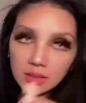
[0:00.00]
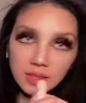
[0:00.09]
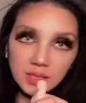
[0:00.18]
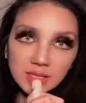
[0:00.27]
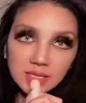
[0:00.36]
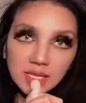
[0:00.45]

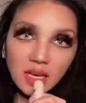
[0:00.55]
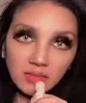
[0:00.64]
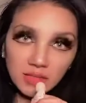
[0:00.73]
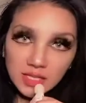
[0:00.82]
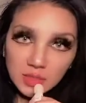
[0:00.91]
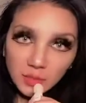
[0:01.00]
It's the
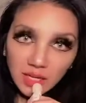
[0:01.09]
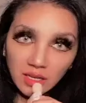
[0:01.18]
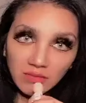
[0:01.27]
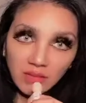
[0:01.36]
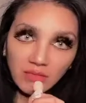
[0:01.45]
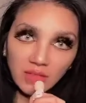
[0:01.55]
heaviest bag
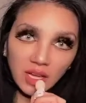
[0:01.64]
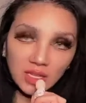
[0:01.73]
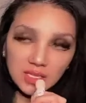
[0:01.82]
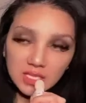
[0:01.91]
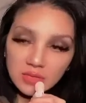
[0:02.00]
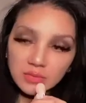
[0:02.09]
I've ever had.